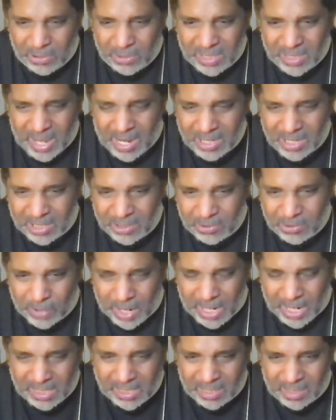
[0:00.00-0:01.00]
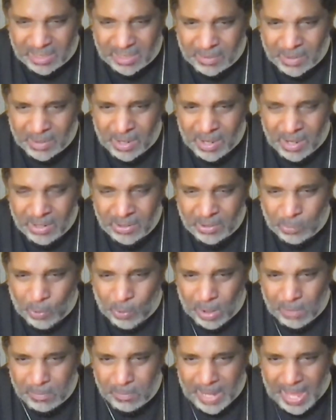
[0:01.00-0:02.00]
It's not just racism
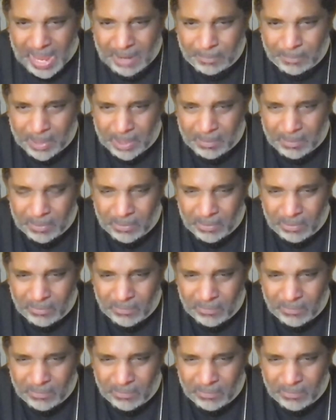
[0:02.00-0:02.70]
toward Black people.